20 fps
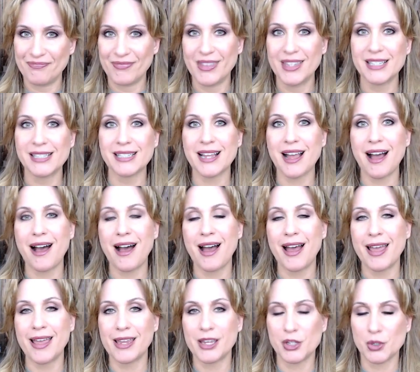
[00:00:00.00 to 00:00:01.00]
this
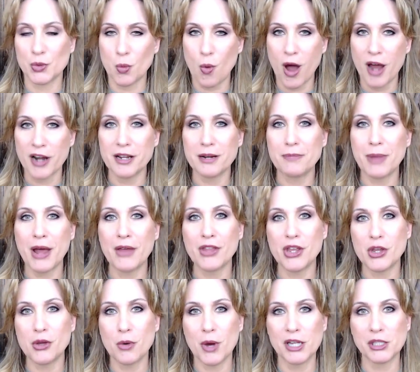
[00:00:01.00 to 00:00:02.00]
guy is wanted by
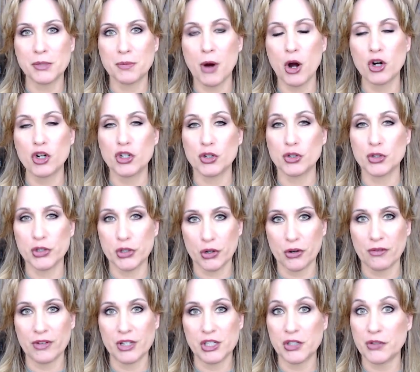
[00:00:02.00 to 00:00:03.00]
the US Marshal
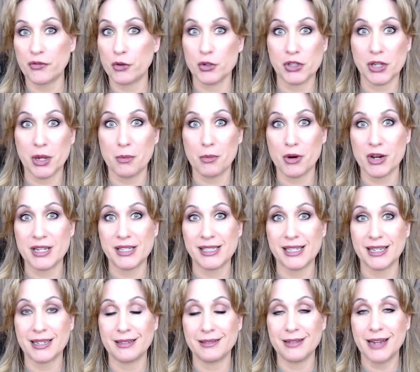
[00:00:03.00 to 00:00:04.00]
Service for some
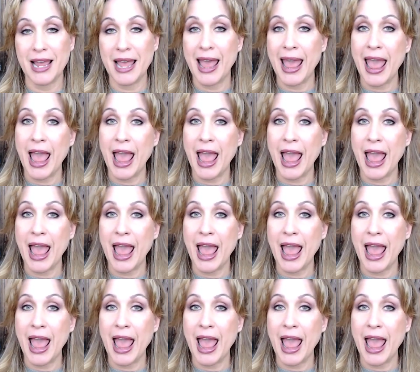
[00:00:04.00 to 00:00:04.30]
reason